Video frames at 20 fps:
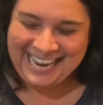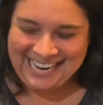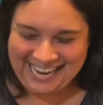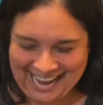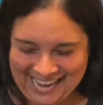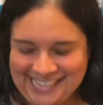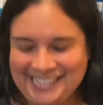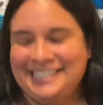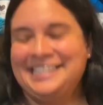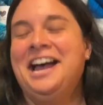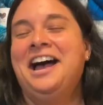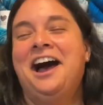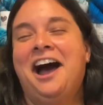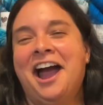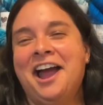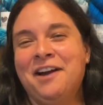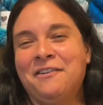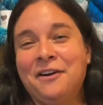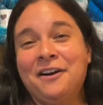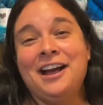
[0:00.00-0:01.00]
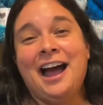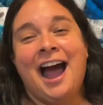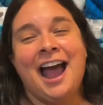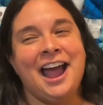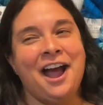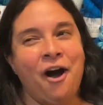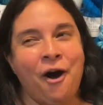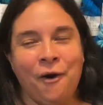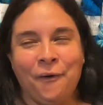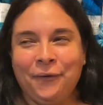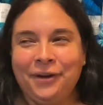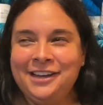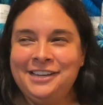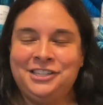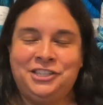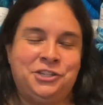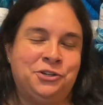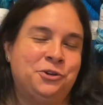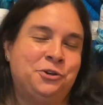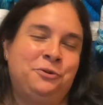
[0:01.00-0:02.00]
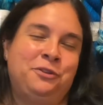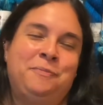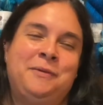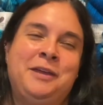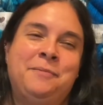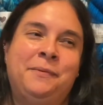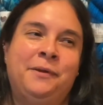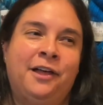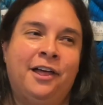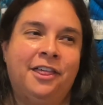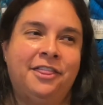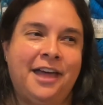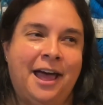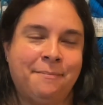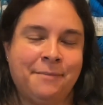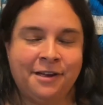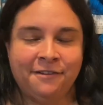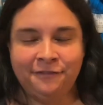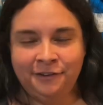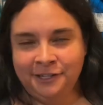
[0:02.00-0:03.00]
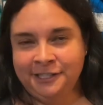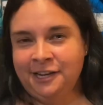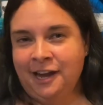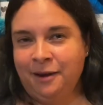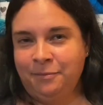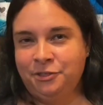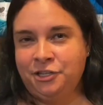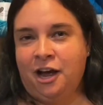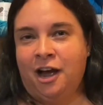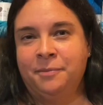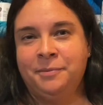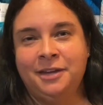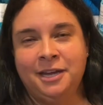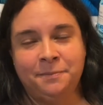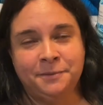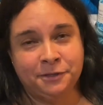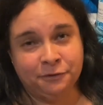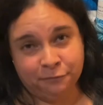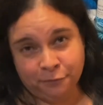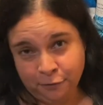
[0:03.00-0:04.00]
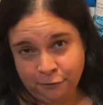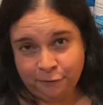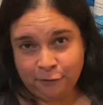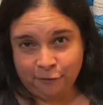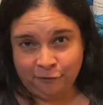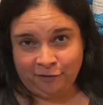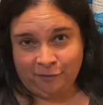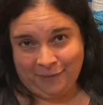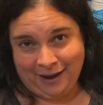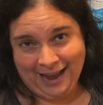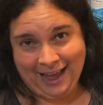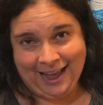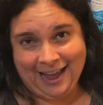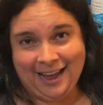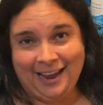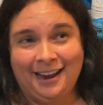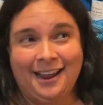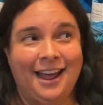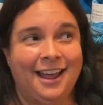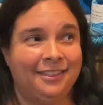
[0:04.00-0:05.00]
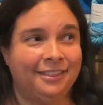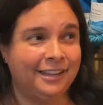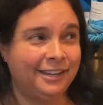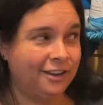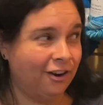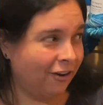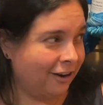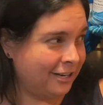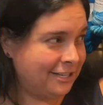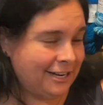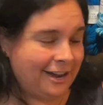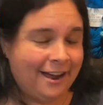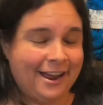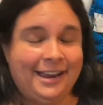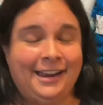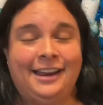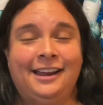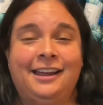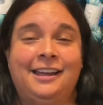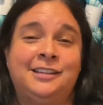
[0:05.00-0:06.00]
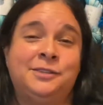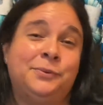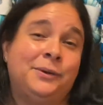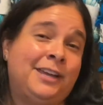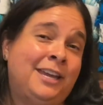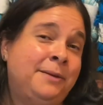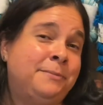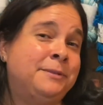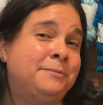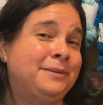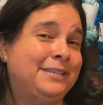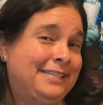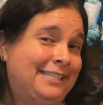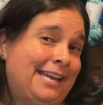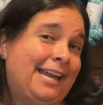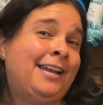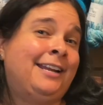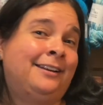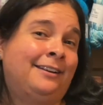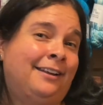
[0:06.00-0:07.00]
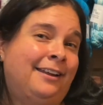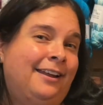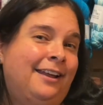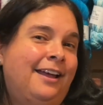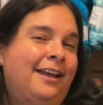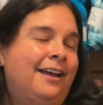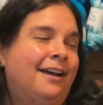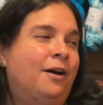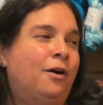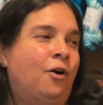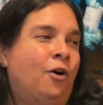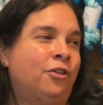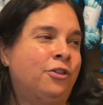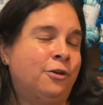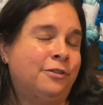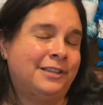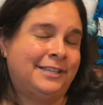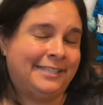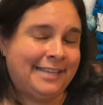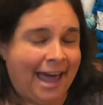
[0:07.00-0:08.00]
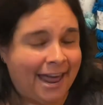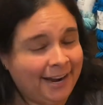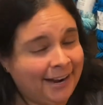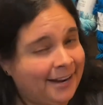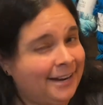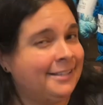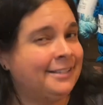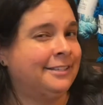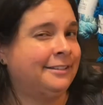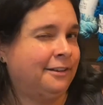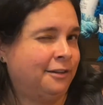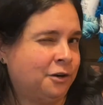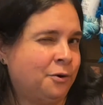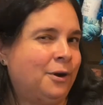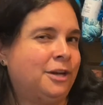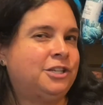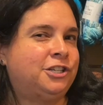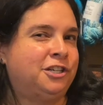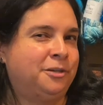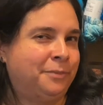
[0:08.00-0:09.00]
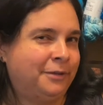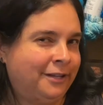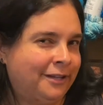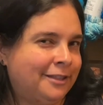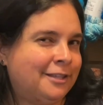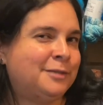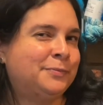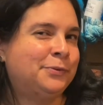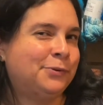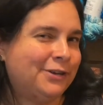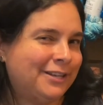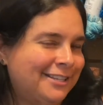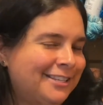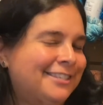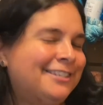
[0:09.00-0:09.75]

Yes. I always joke with people that my full-time job keeps a roof over my head, and the yarn dyeing is what keeps me sane. Although the sanity is a little questionable at this point.